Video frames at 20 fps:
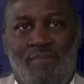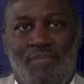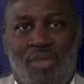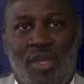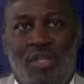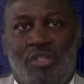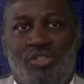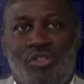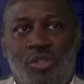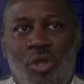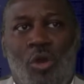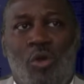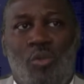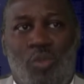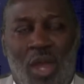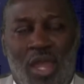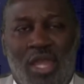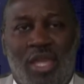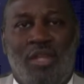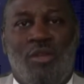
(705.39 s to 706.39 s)
There's no
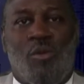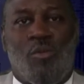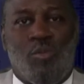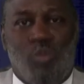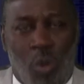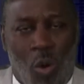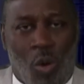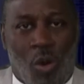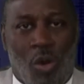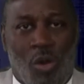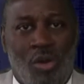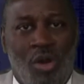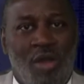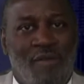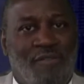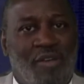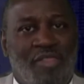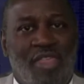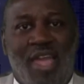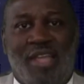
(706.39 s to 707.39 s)
way in the world
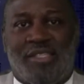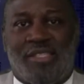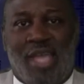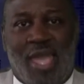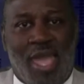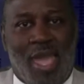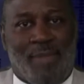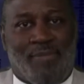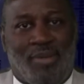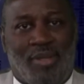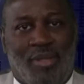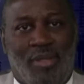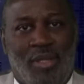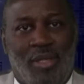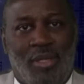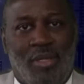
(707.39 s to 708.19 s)
for that to happen.